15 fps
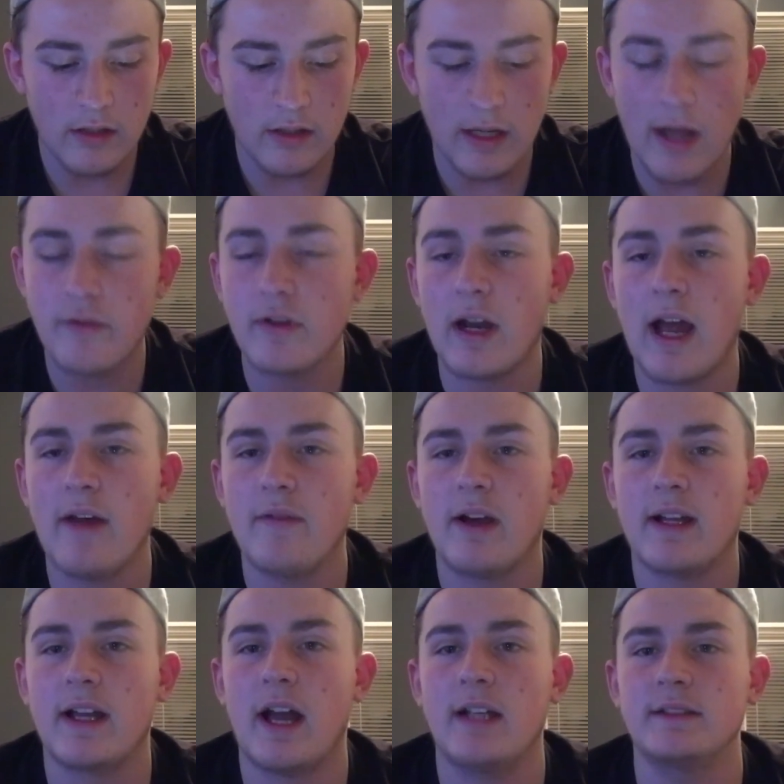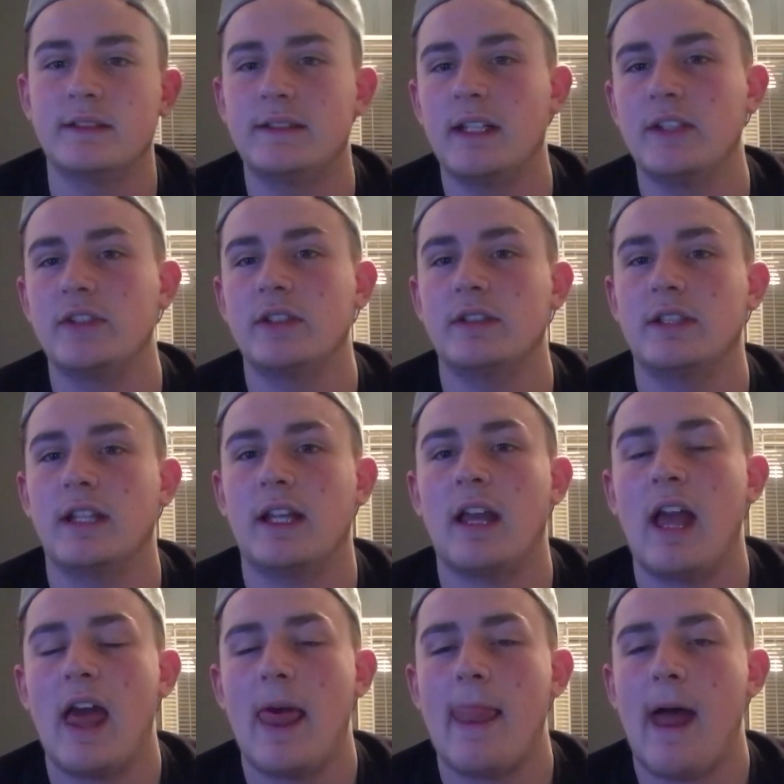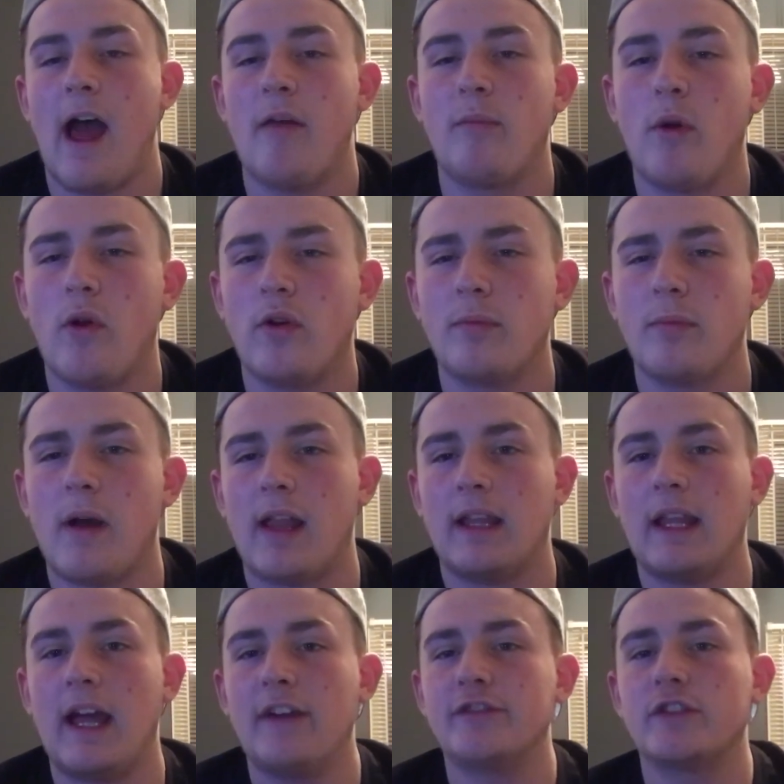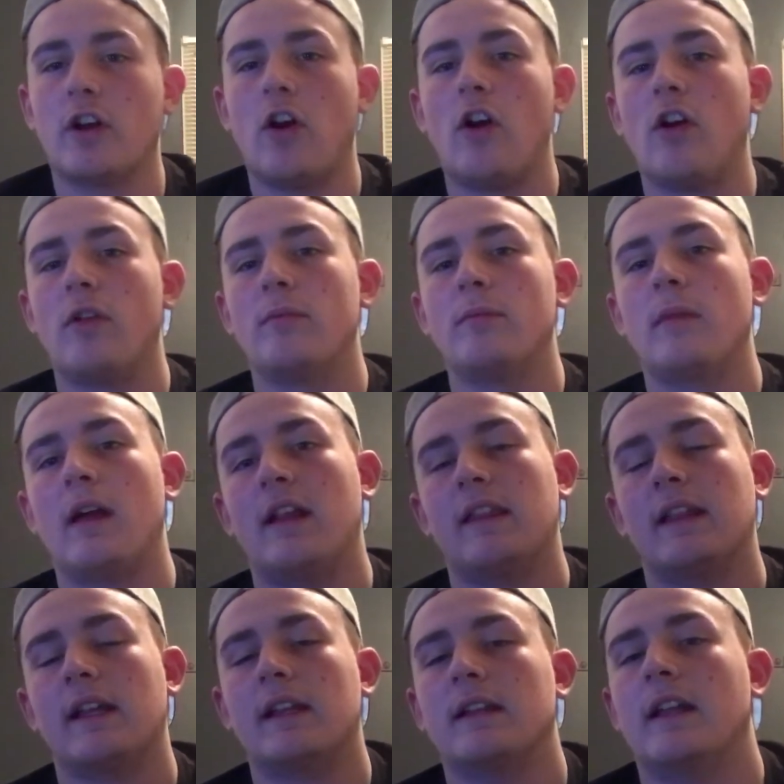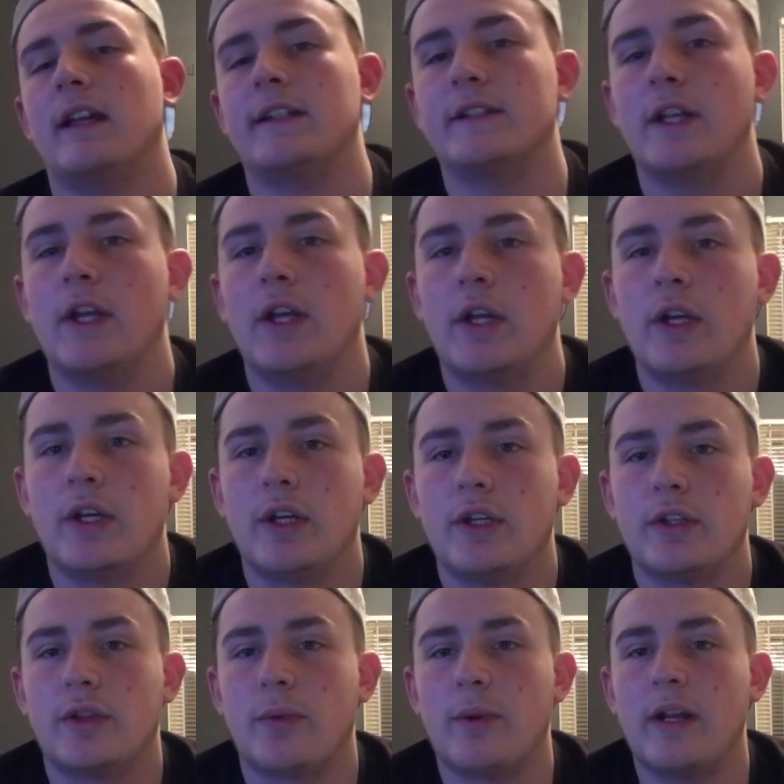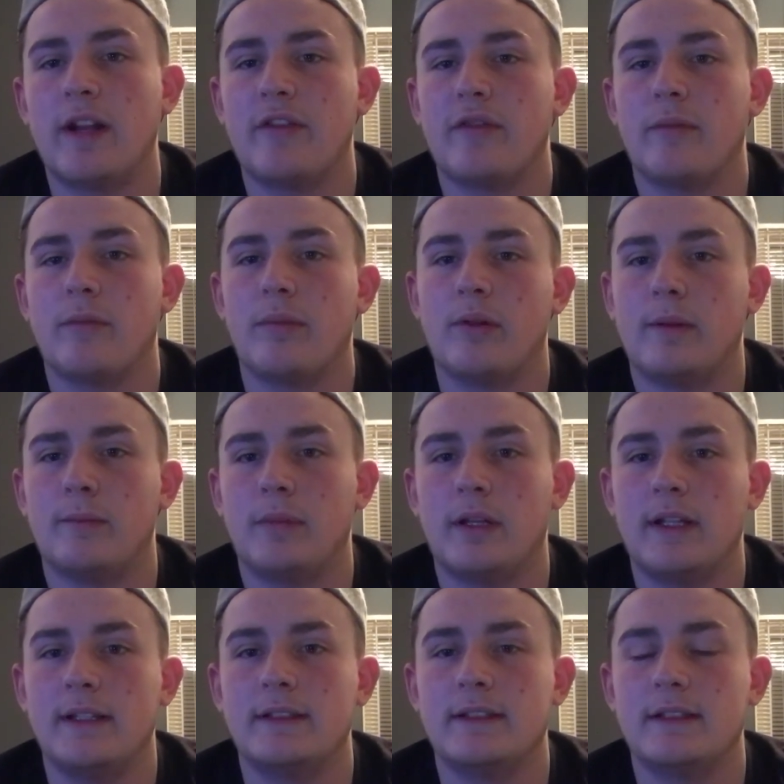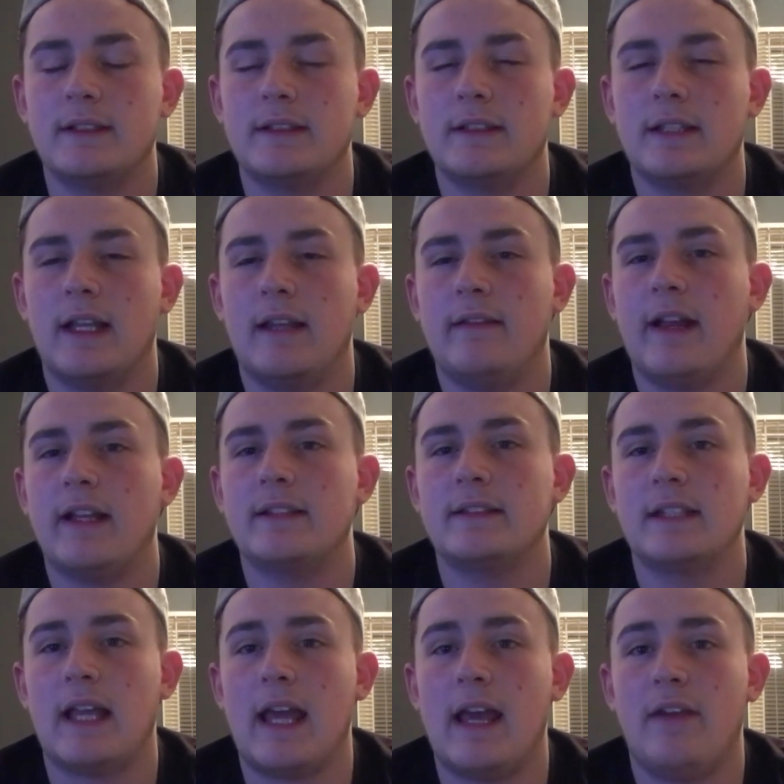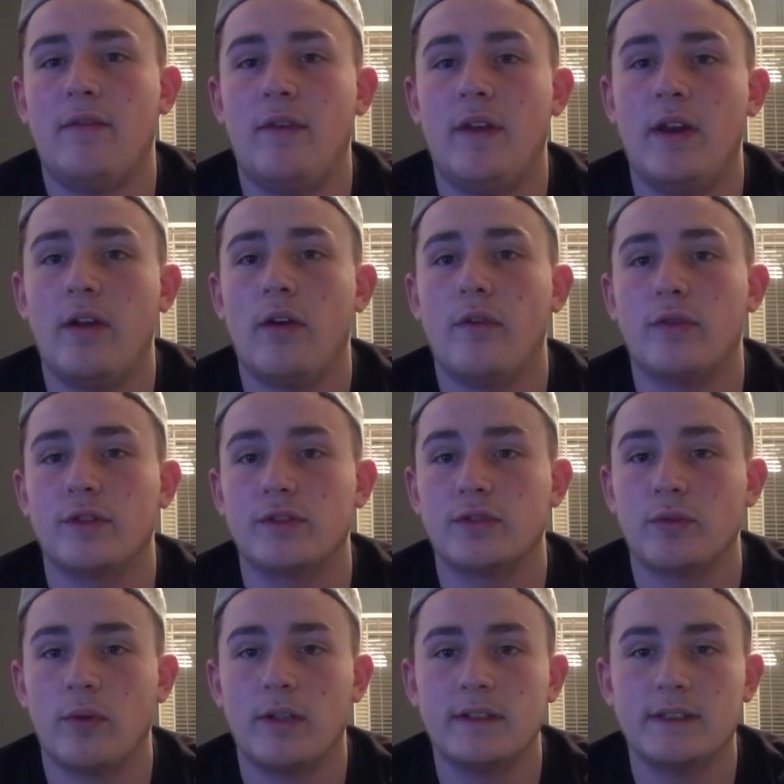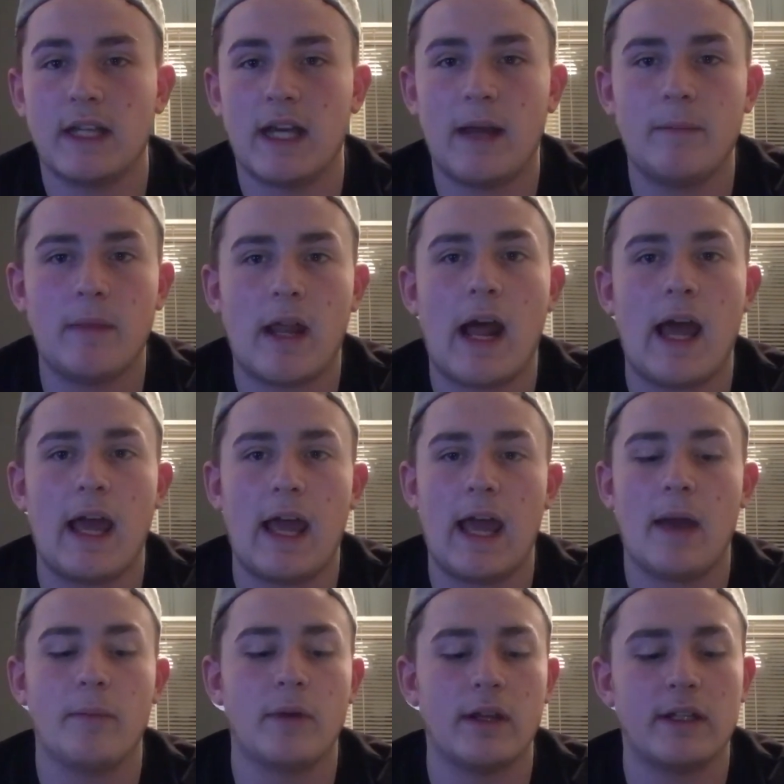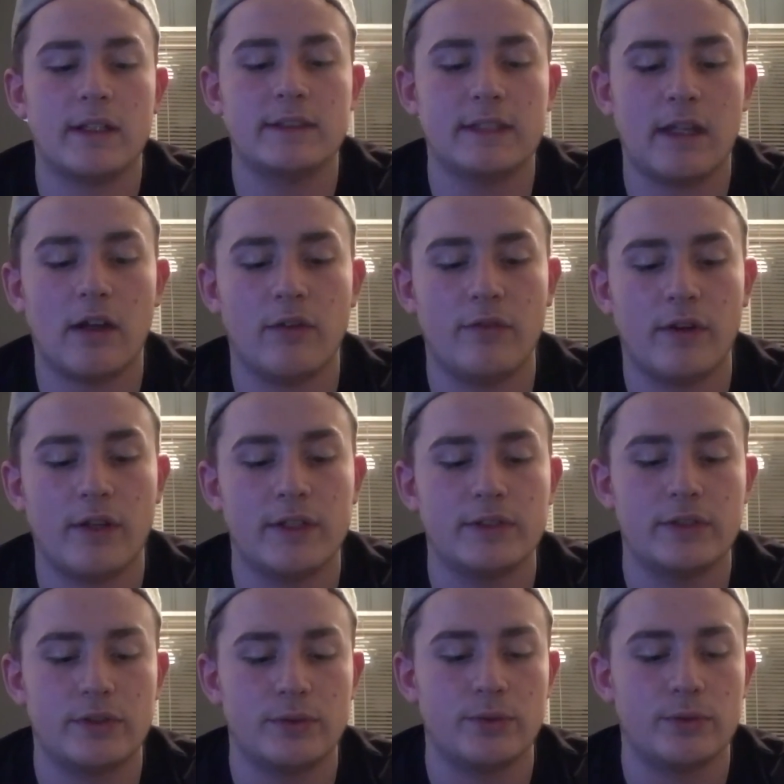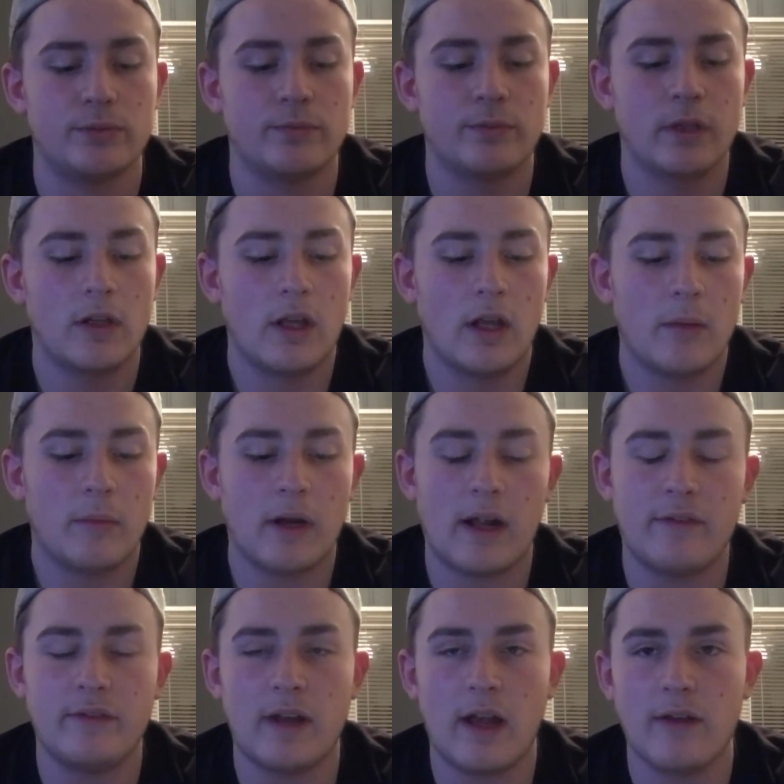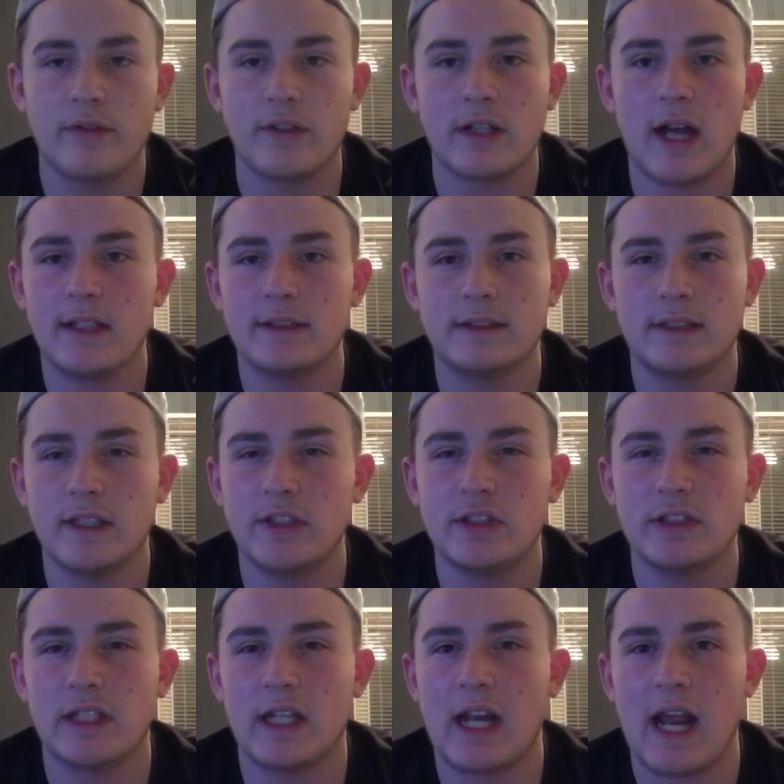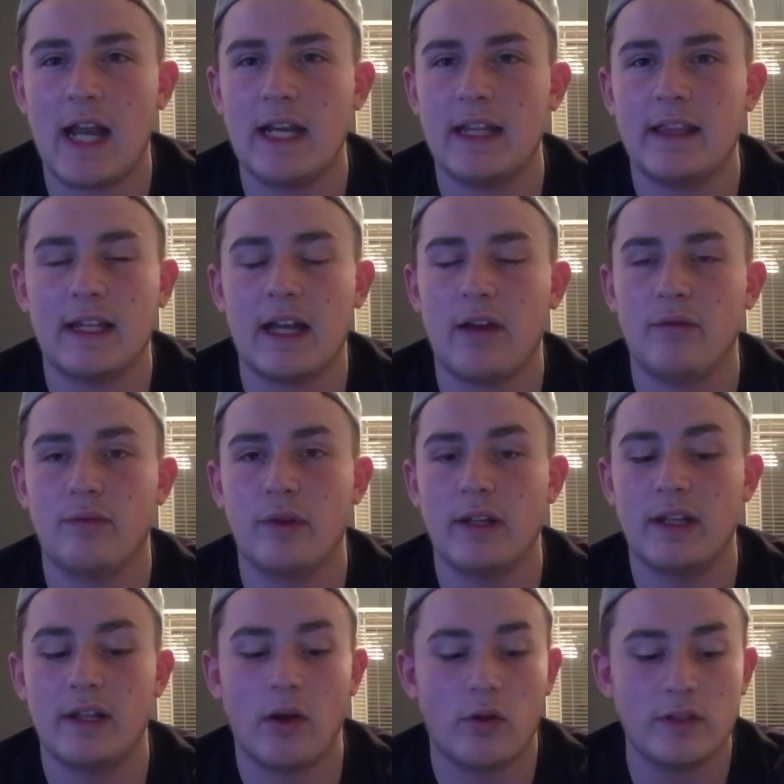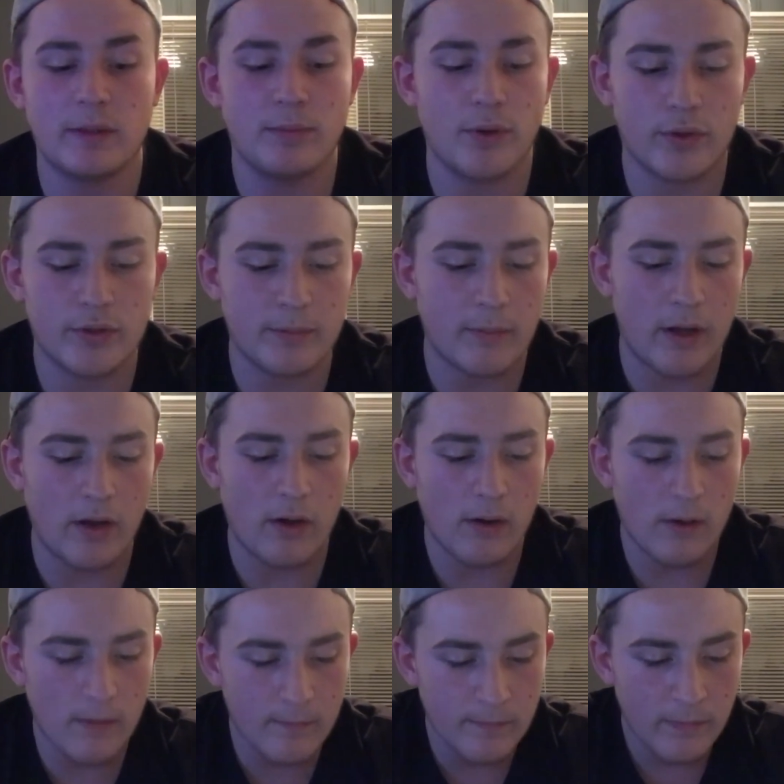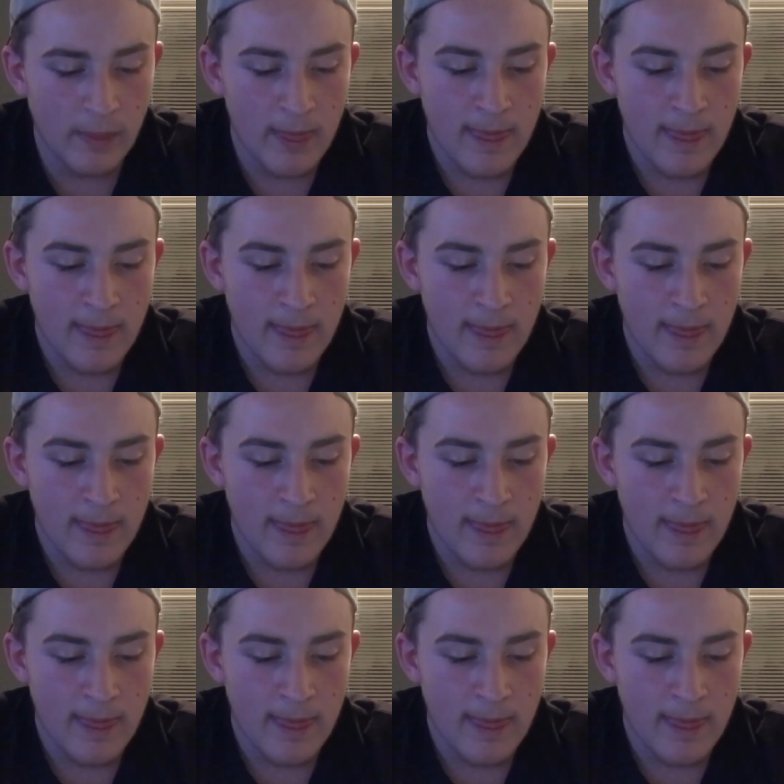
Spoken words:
Never have I gotten stitches. Like, I broke my left arm, I think, in, like, 3 different places, and that's a video for story time that I am going to tell very soon. But I've never gotten stitches on anything. I've really only broken my arm.